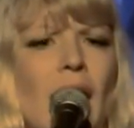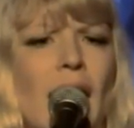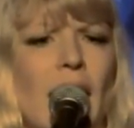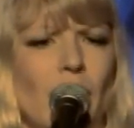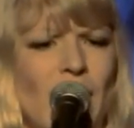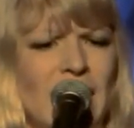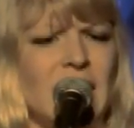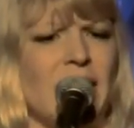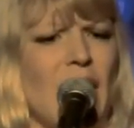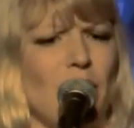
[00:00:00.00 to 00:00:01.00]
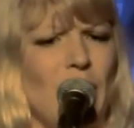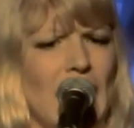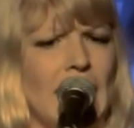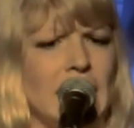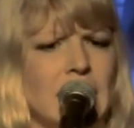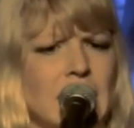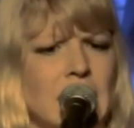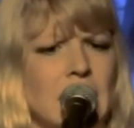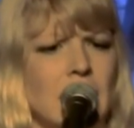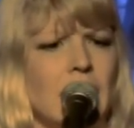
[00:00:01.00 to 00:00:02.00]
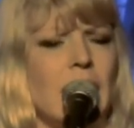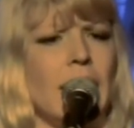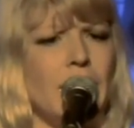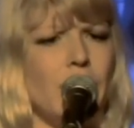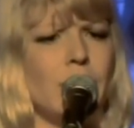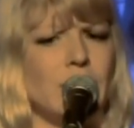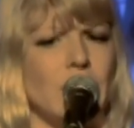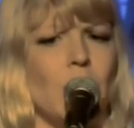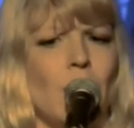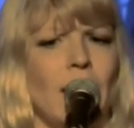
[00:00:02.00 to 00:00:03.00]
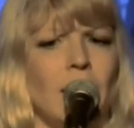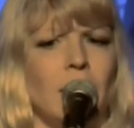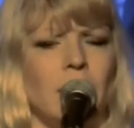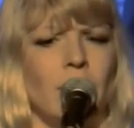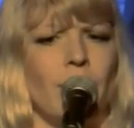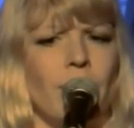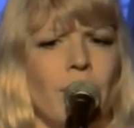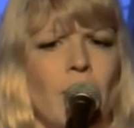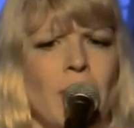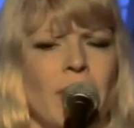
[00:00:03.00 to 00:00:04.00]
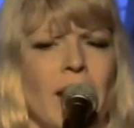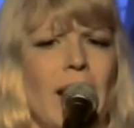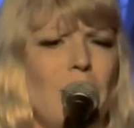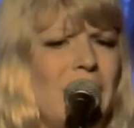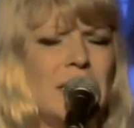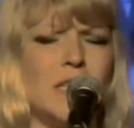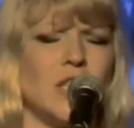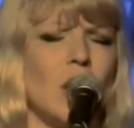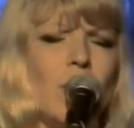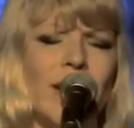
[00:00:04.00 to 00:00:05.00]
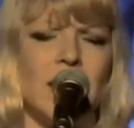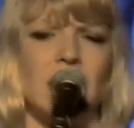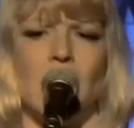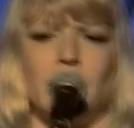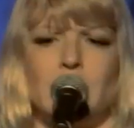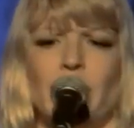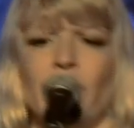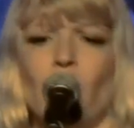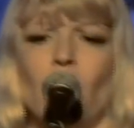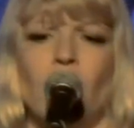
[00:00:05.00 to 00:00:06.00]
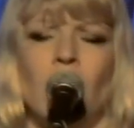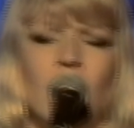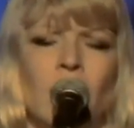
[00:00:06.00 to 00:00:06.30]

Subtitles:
I went to that place that I knew so well, that I had been so many times before.